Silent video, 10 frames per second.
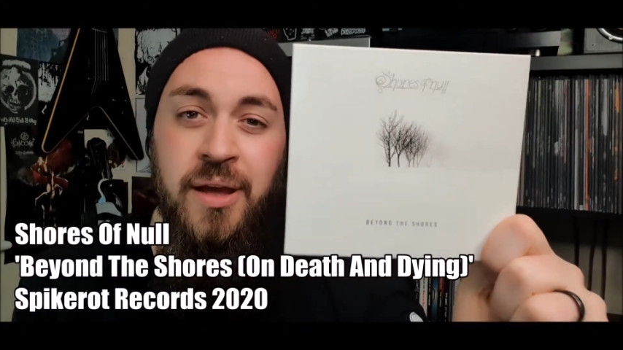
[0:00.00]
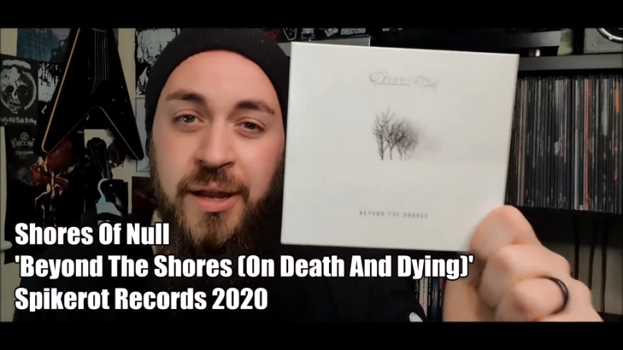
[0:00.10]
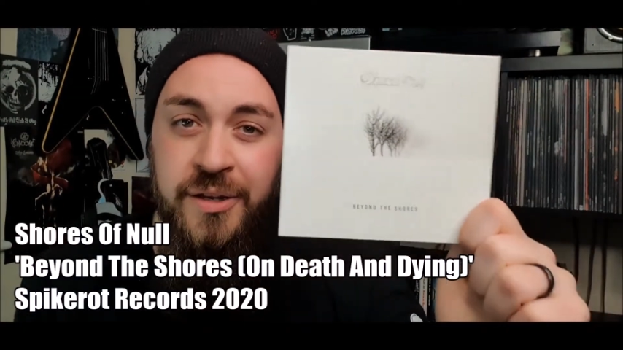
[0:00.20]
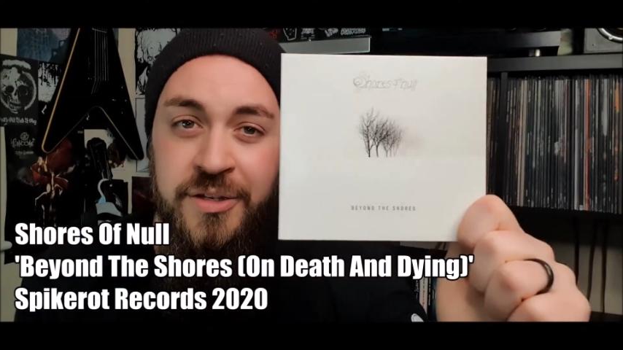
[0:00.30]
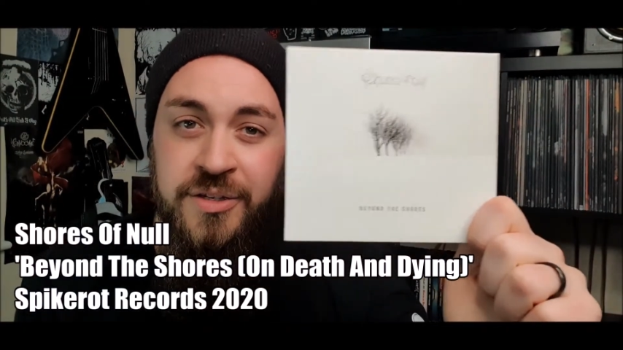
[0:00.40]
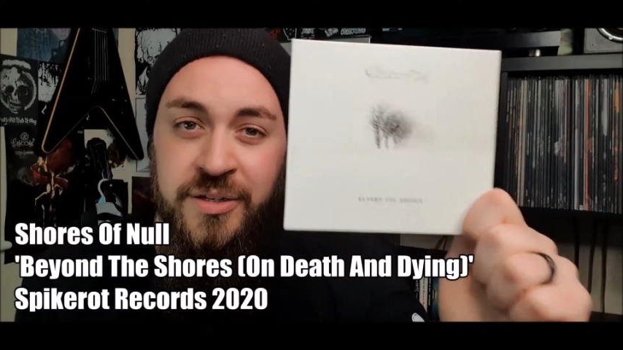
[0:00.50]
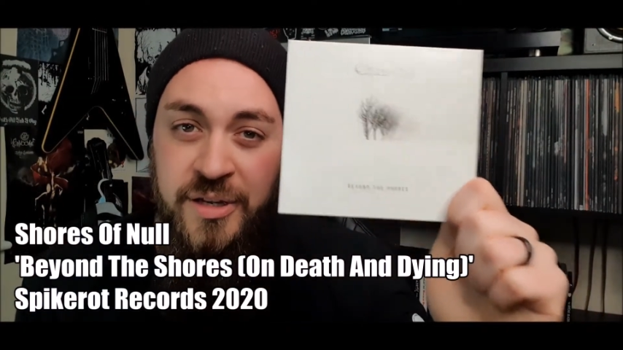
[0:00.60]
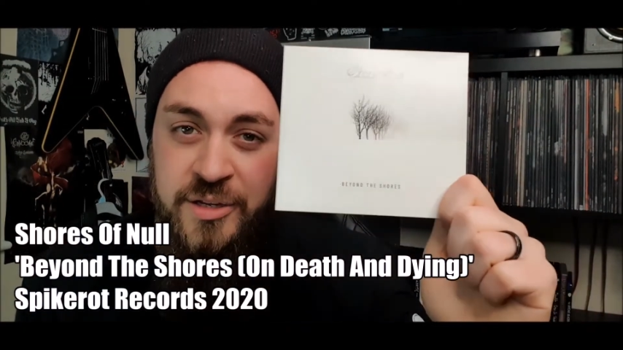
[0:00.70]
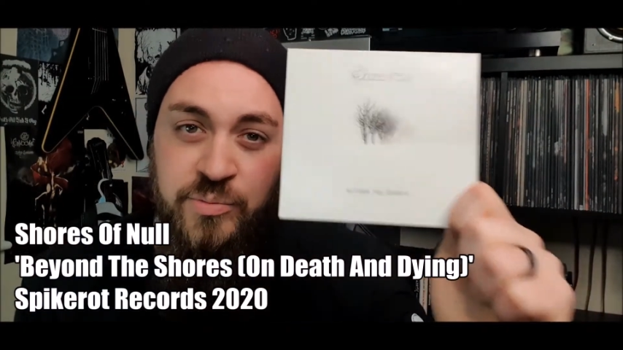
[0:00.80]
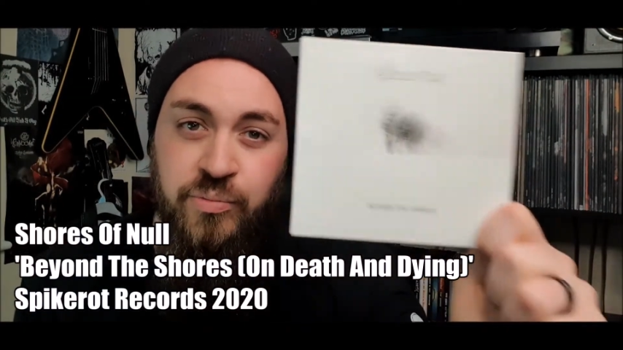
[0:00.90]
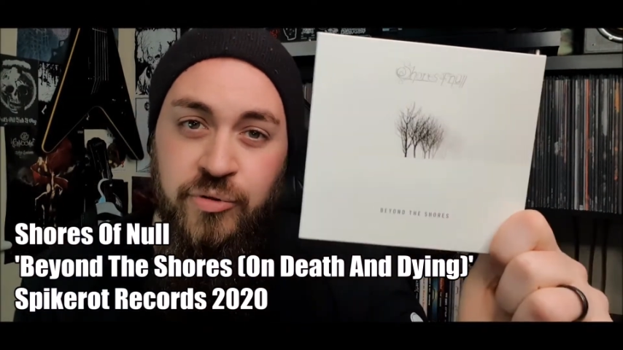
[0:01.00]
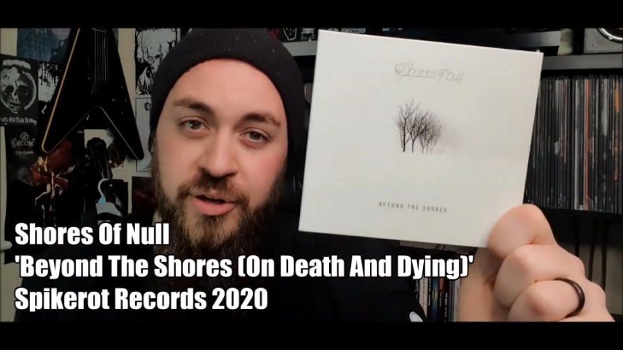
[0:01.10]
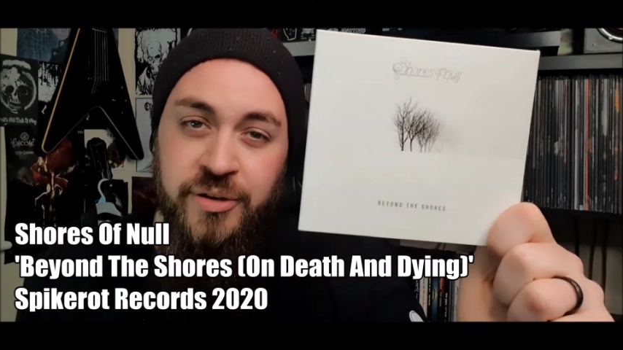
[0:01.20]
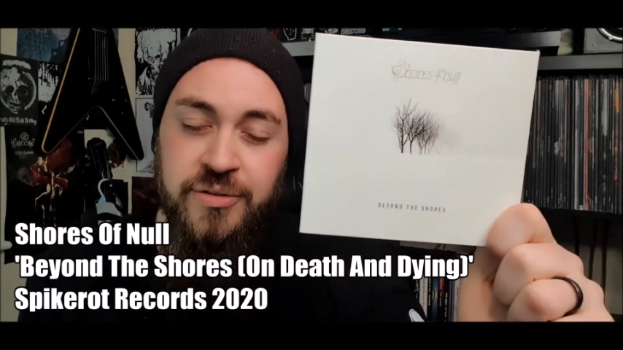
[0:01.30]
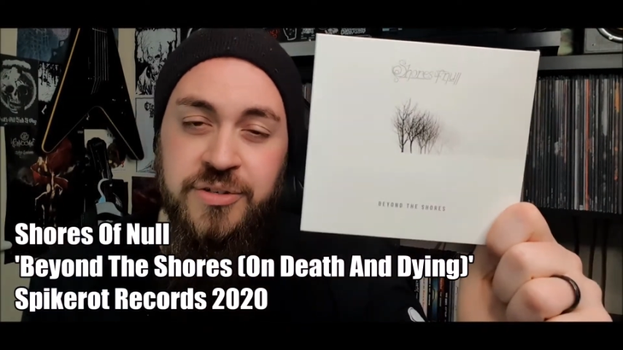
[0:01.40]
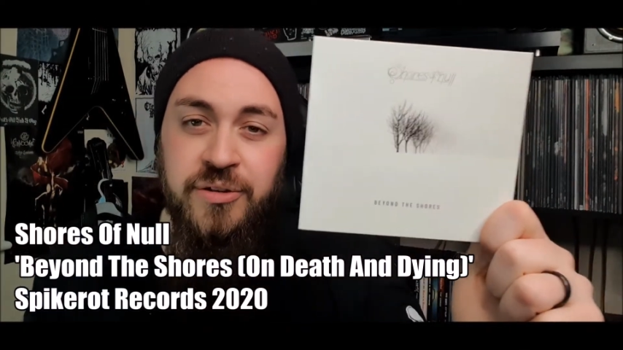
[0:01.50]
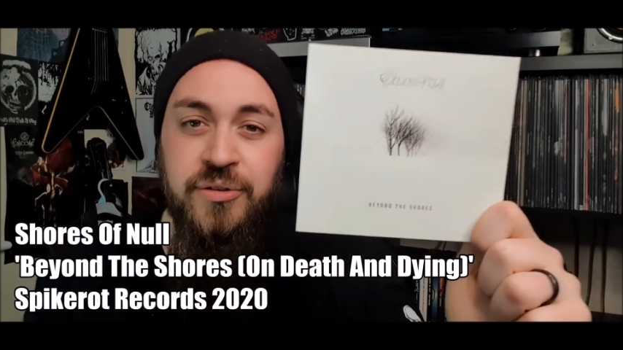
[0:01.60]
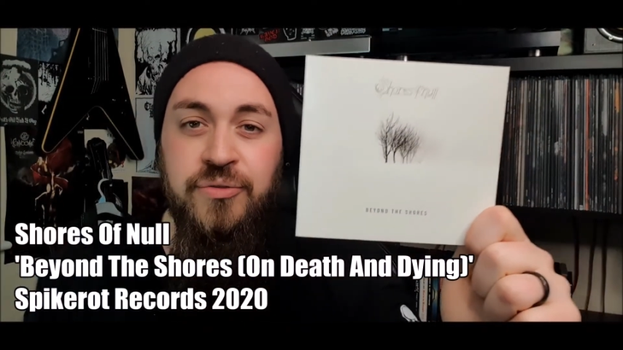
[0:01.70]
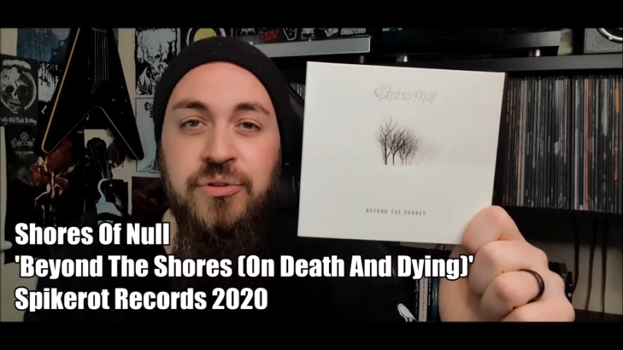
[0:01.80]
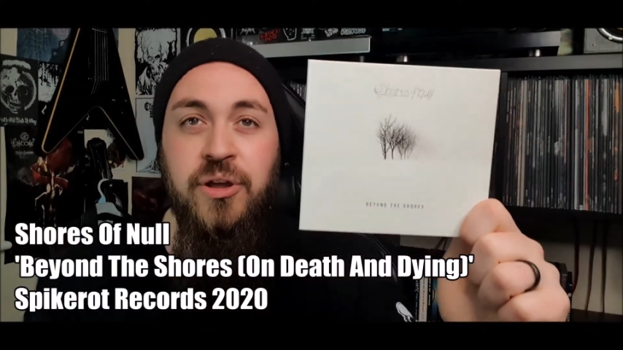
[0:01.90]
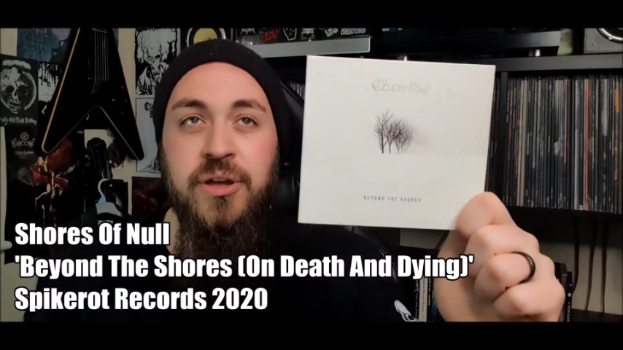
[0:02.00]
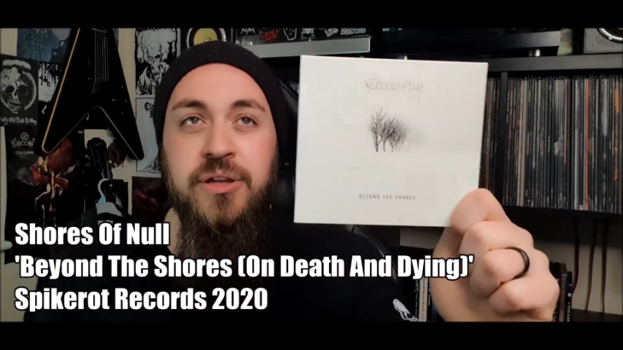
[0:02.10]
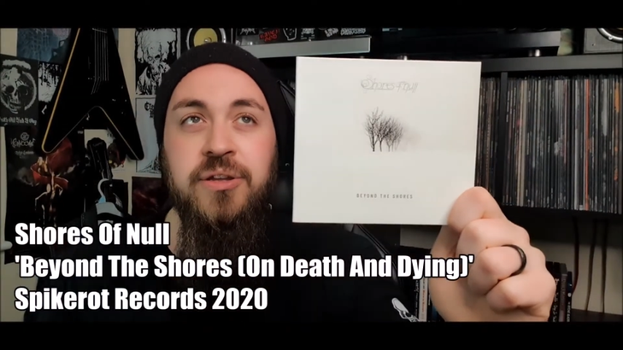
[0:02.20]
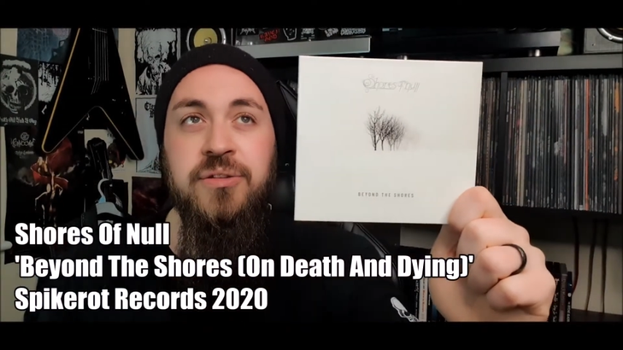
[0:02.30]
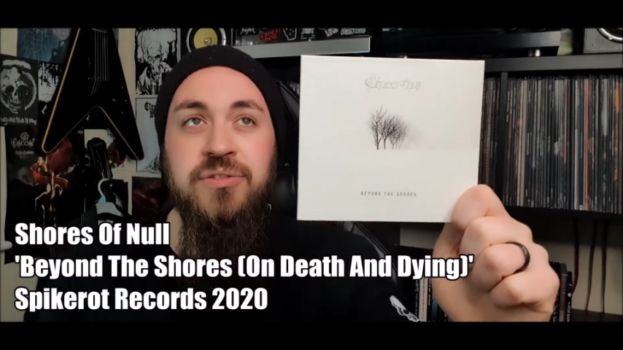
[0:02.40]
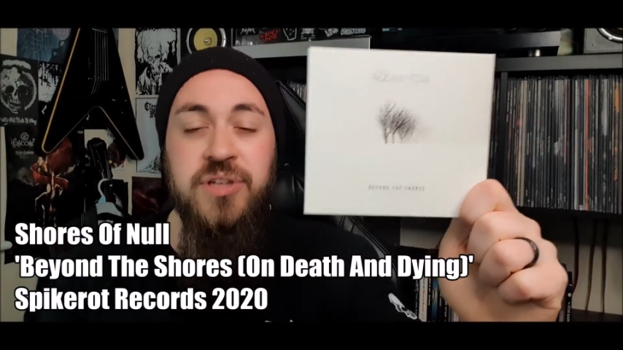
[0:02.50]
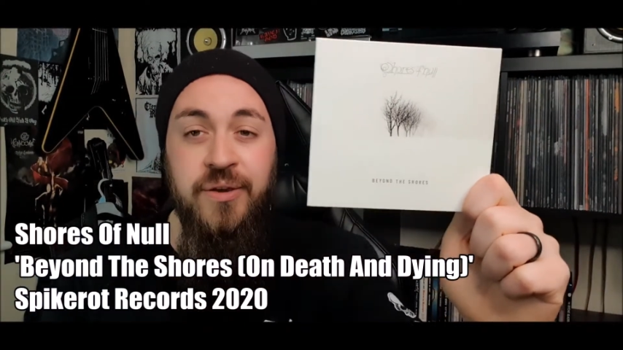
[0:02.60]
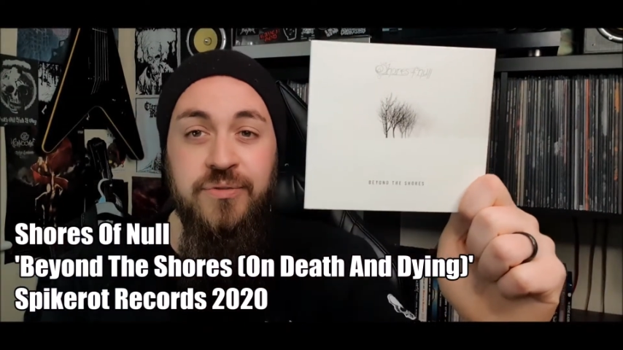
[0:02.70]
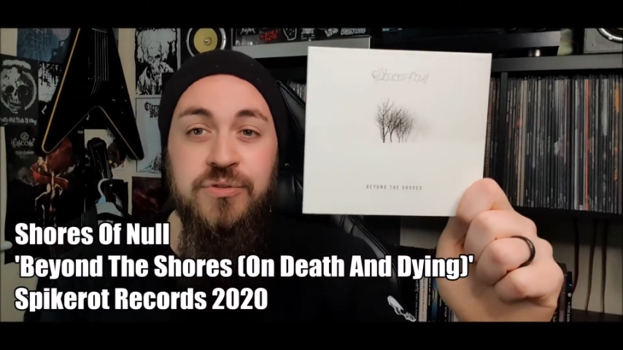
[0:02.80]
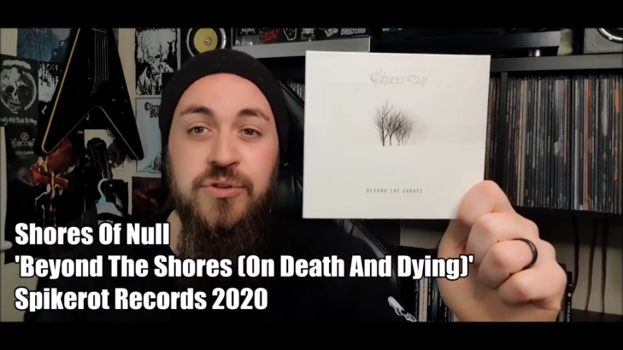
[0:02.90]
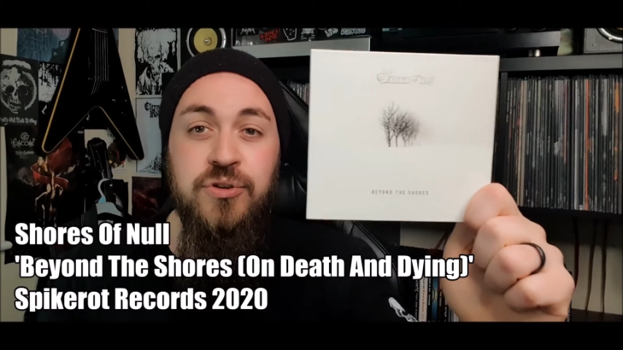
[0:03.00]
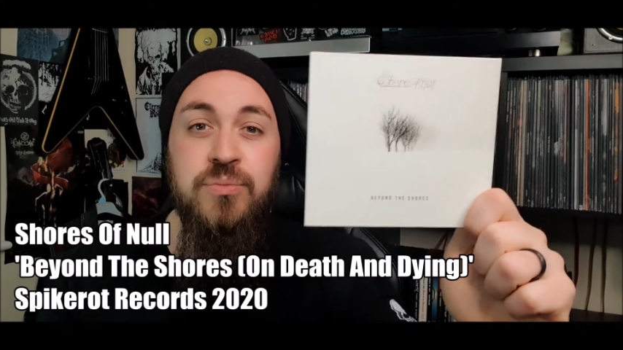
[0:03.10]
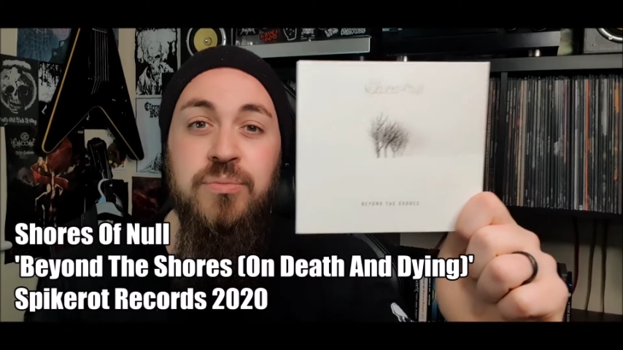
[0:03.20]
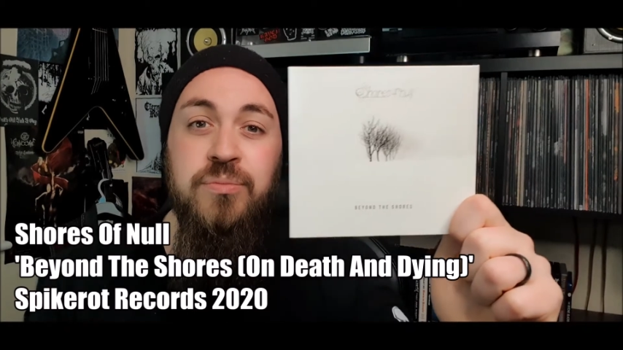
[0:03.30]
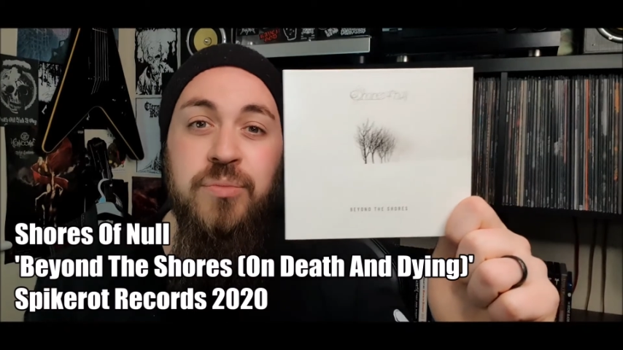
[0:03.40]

and this is brilliant. So if you like Death Doom,